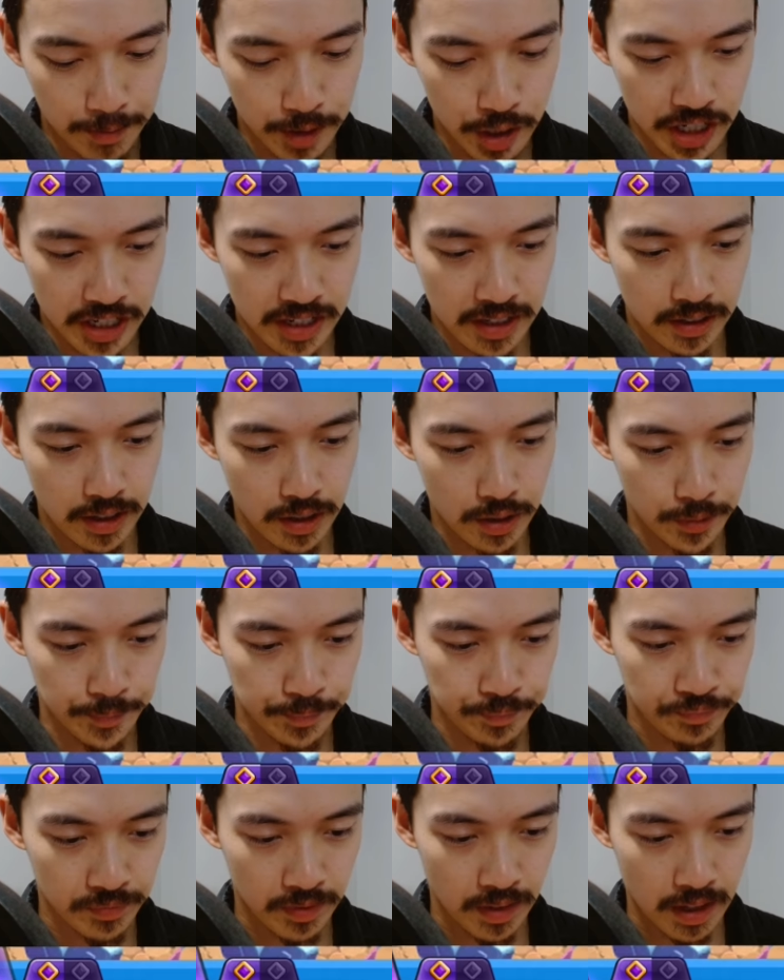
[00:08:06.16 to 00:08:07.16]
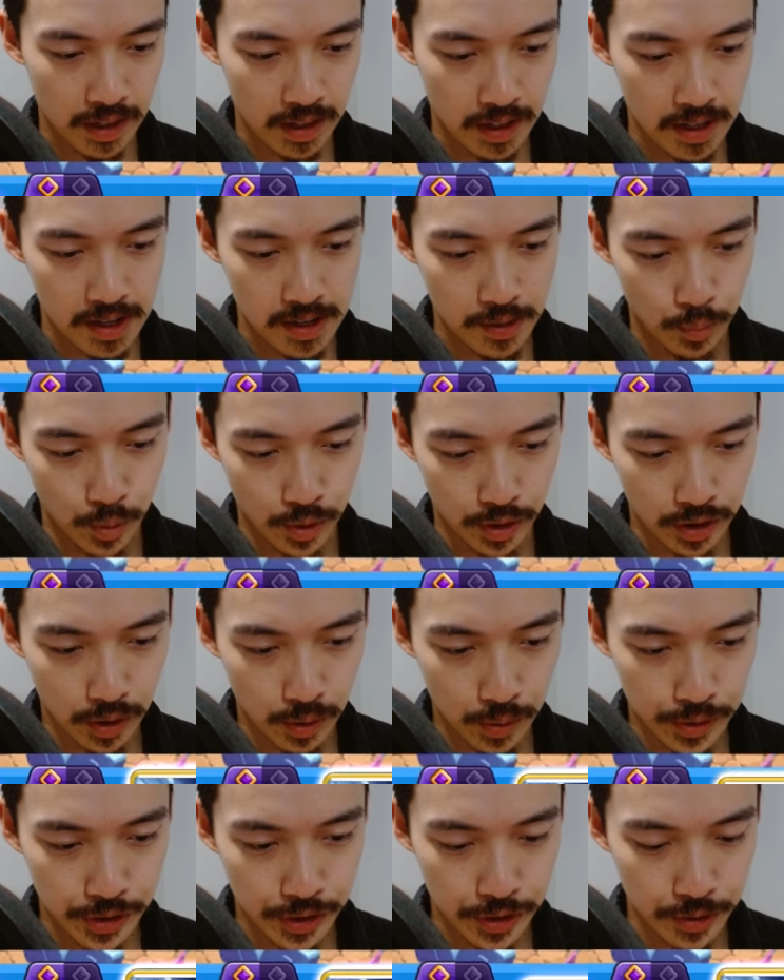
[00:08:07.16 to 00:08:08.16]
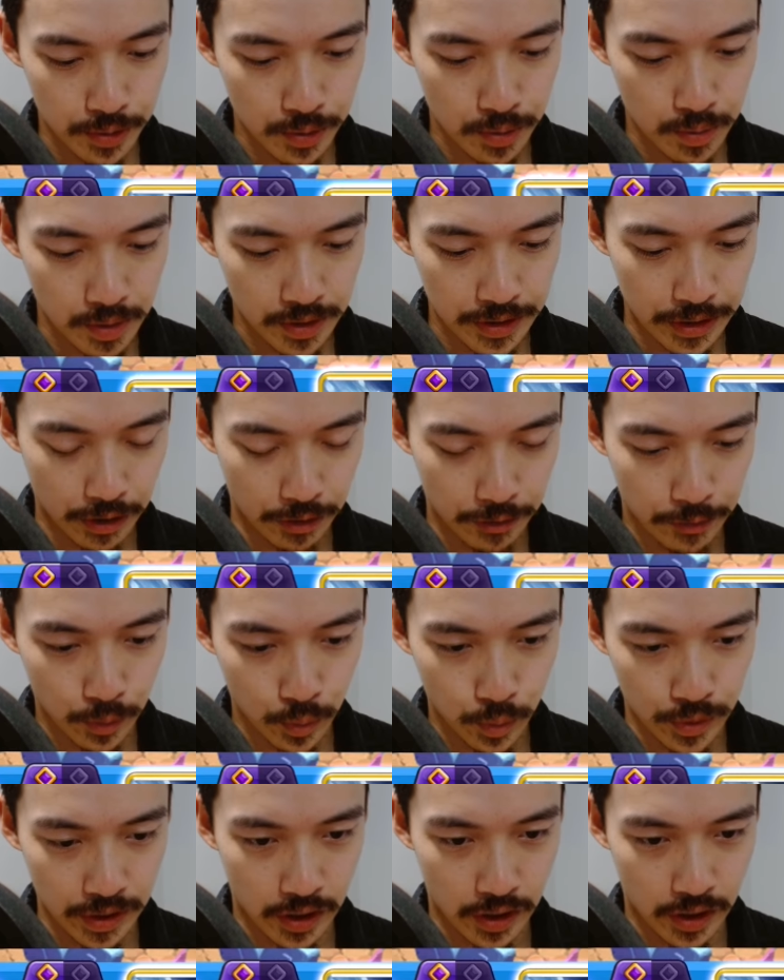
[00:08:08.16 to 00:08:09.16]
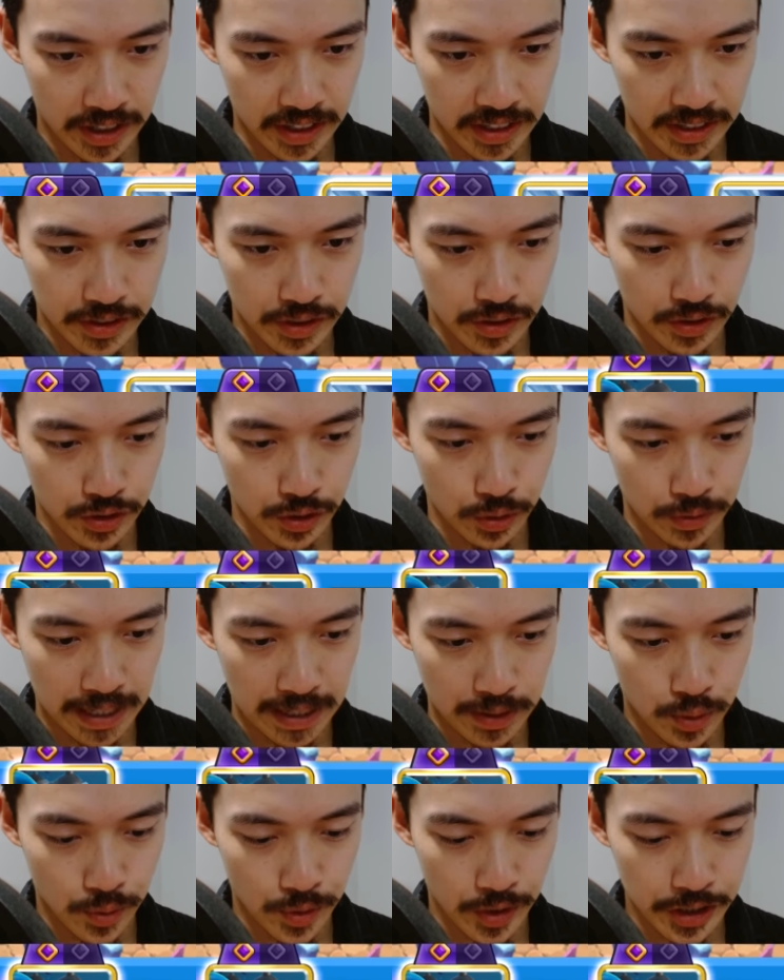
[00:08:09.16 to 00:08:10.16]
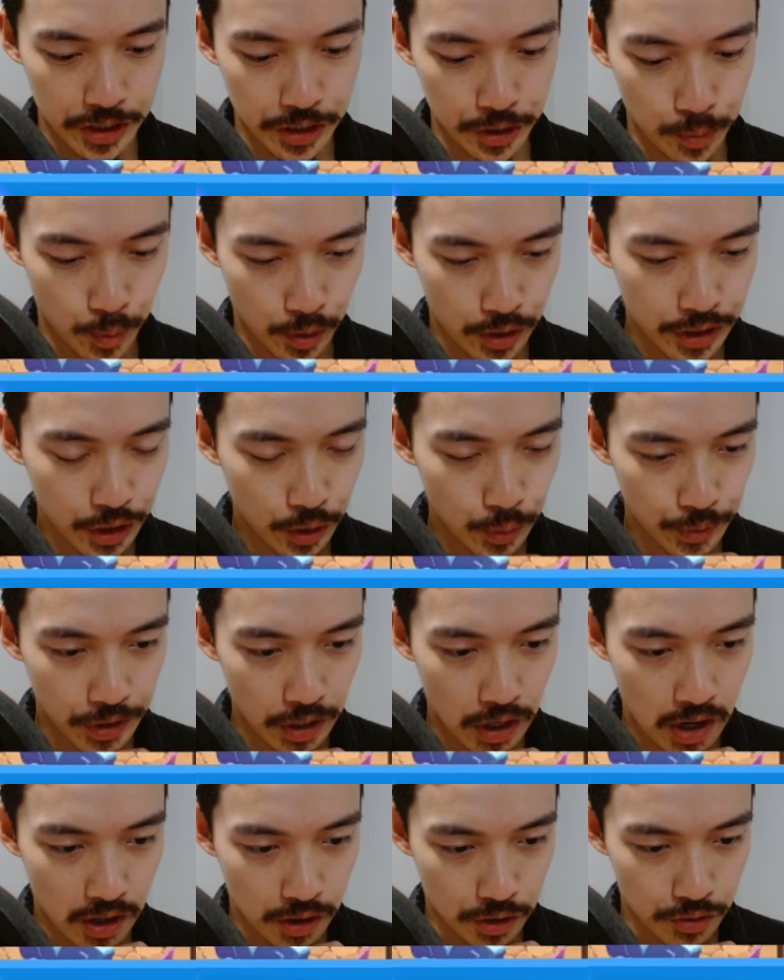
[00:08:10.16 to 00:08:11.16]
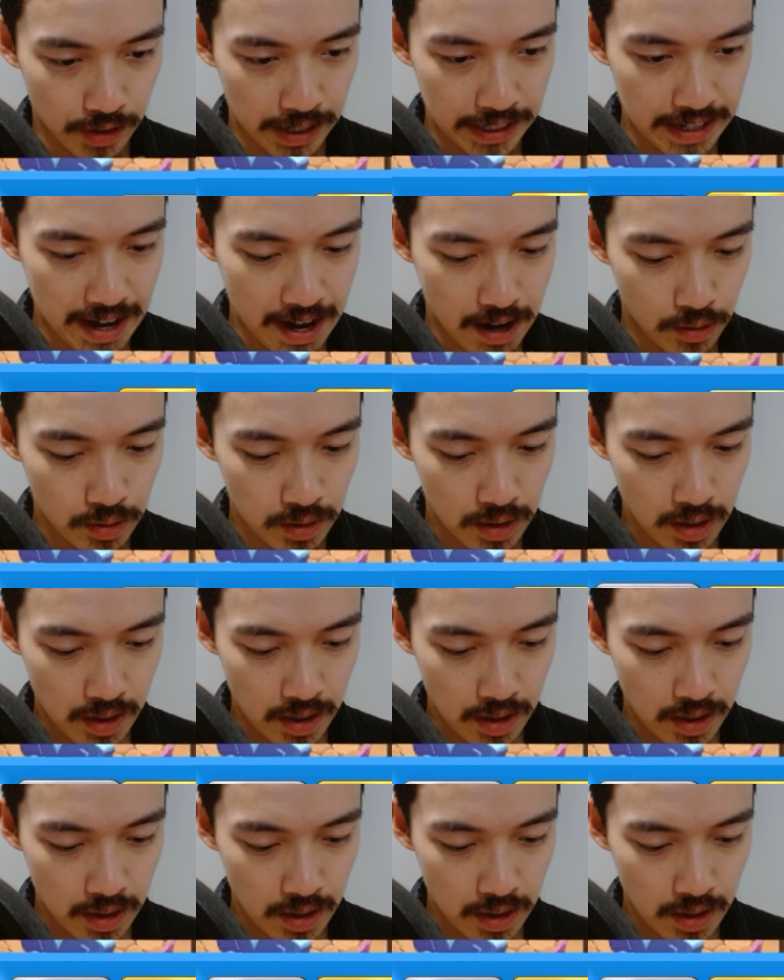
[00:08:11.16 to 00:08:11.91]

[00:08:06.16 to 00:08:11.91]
Machine though. We're close to, you know, full on Elixir, so that's what we're going to do. We're going to go with the Hogs right now.